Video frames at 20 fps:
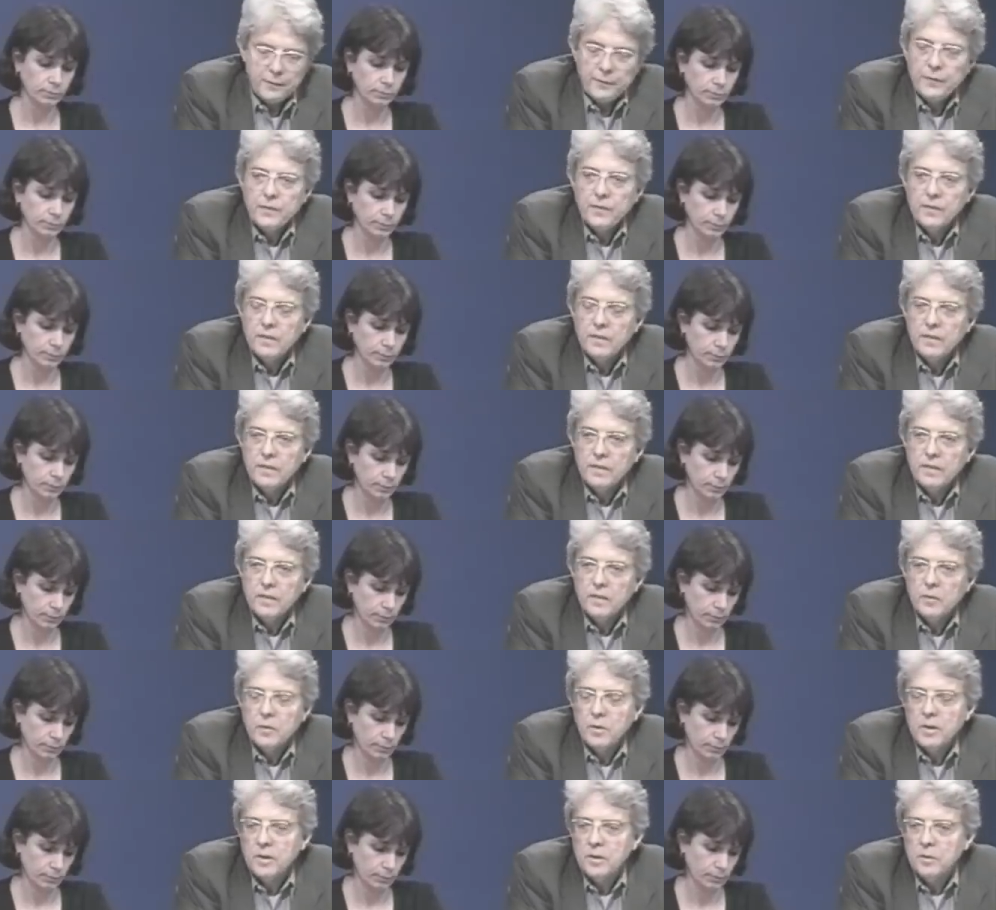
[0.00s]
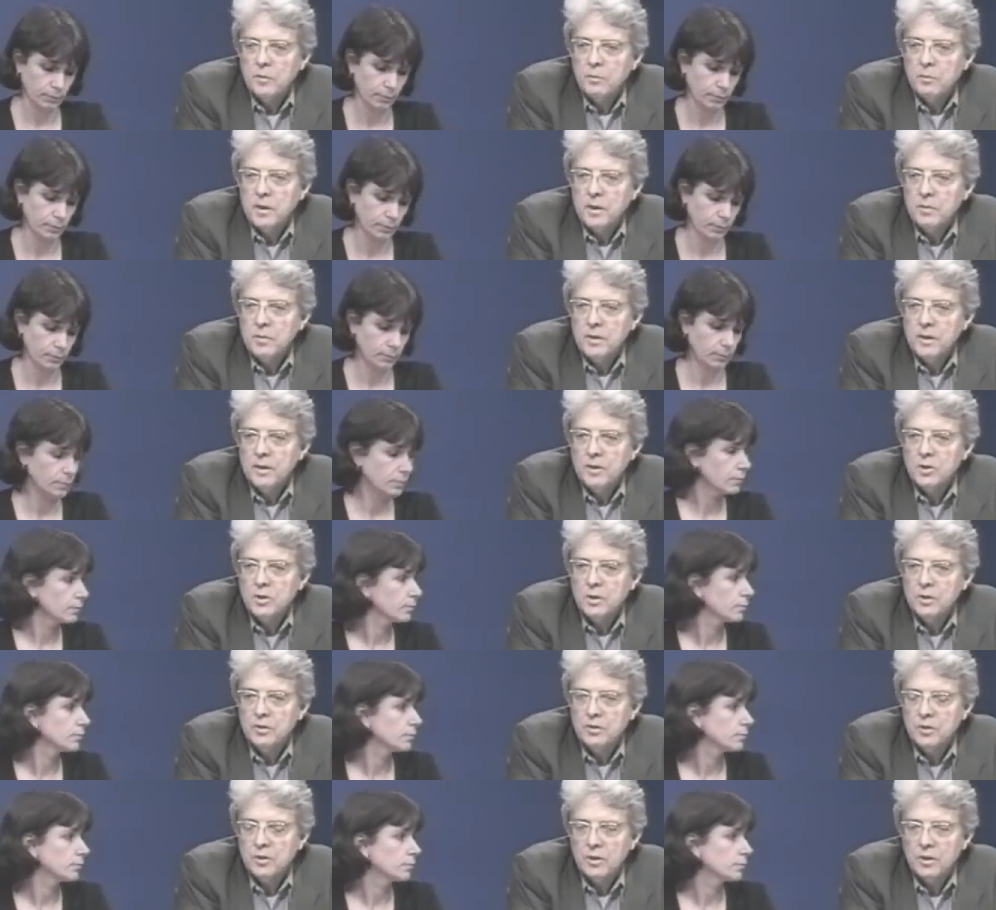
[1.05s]
Speaker 1: Uh, well, maybe
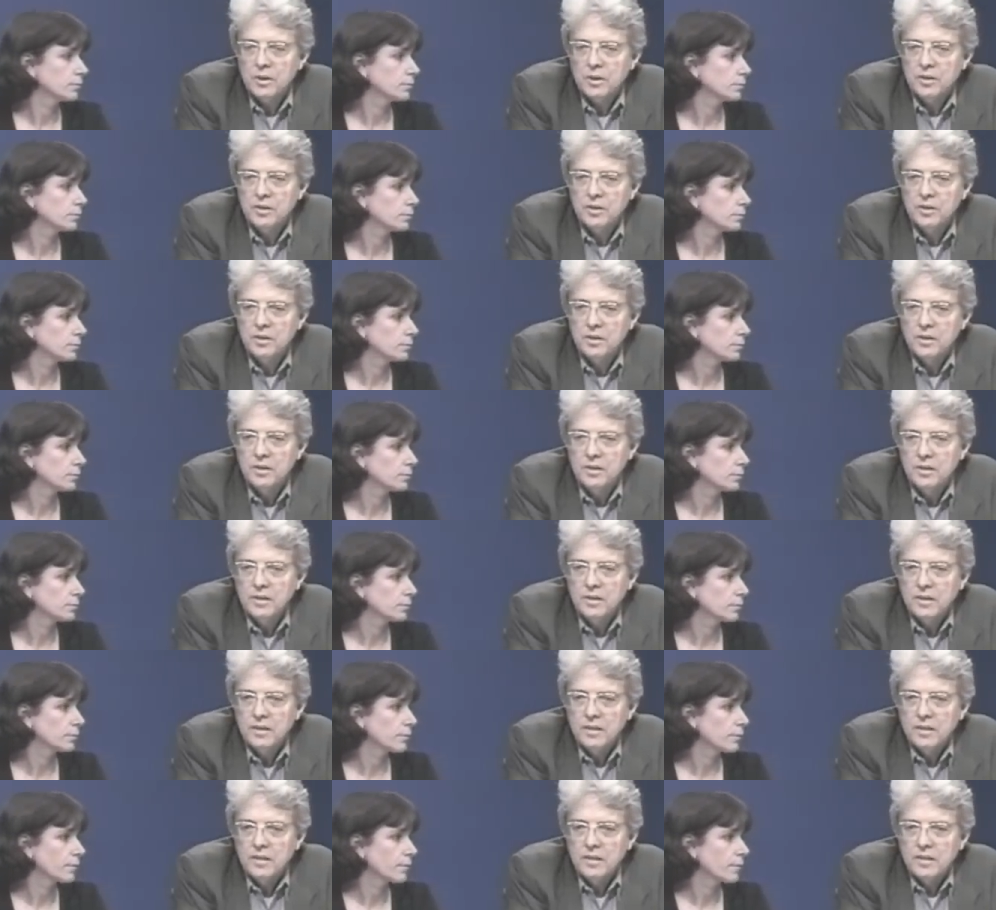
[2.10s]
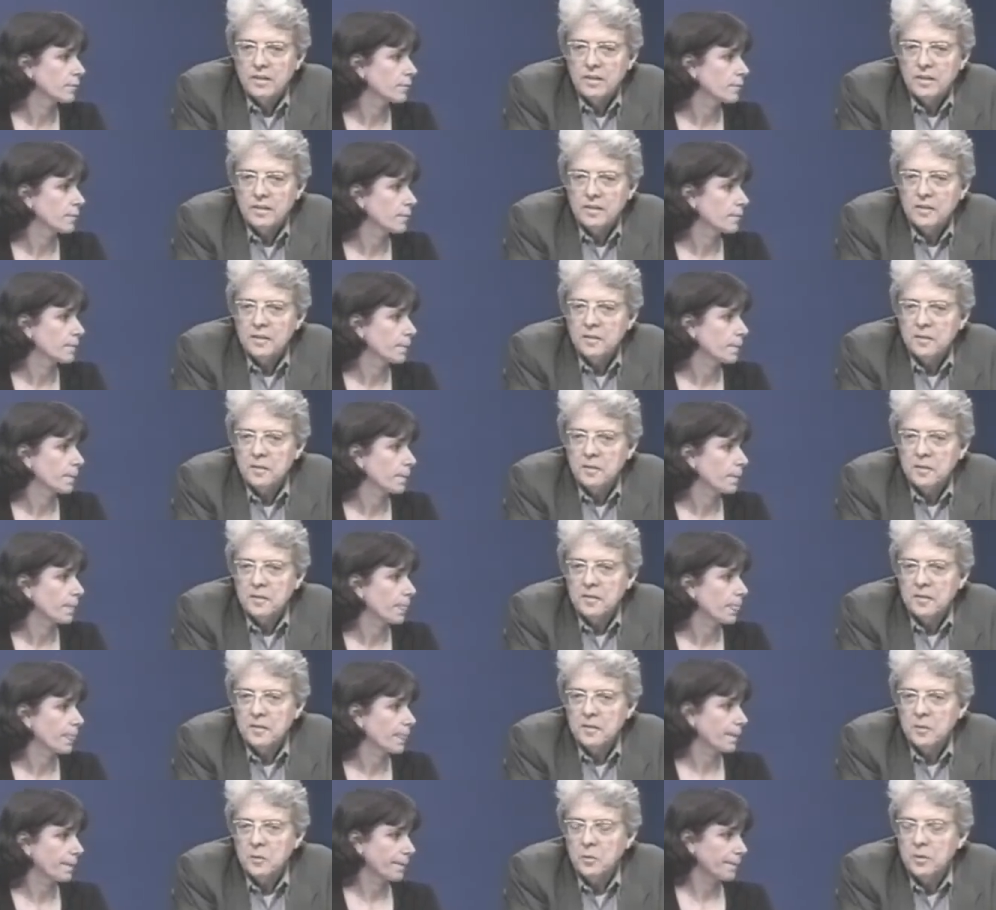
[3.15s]
I should start uh,